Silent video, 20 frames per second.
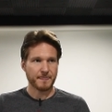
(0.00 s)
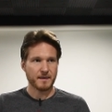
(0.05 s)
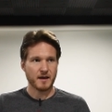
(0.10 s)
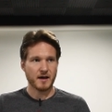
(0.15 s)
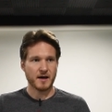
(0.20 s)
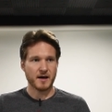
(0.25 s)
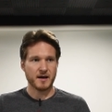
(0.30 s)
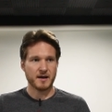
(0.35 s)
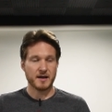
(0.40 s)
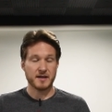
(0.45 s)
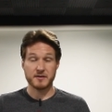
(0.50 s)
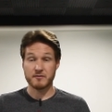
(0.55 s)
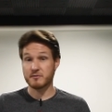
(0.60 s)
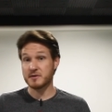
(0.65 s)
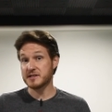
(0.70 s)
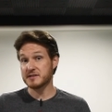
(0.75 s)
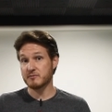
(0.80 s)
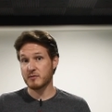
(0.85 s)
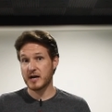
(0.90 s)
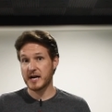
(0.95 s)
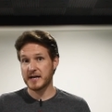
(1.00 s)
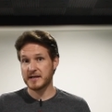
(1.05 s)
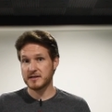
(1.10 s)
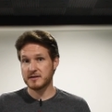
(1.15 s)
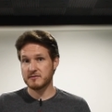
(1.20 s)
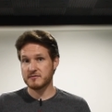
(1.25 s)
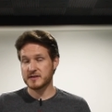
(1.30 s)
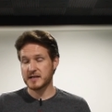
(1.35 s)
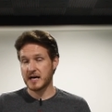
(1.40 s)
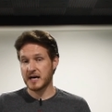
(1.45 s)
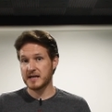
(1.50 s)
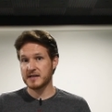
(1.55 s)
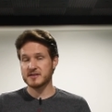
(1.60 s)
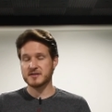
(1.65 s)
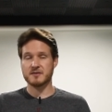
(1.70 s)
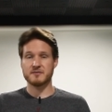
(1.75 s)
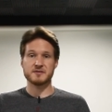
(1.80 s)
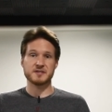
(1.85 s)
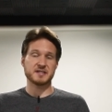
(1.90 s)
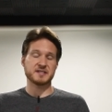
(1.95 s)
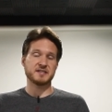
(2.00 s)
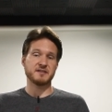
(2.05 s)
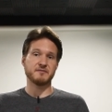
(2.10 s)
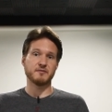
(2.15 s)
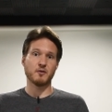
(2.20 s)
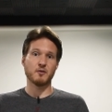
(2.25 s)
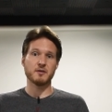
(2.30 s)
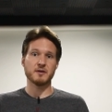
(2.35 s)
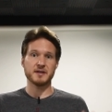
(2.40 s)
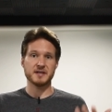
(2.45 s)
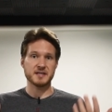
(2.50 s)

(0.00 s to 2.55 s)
Uh, and the reason why I use I S O sixty-four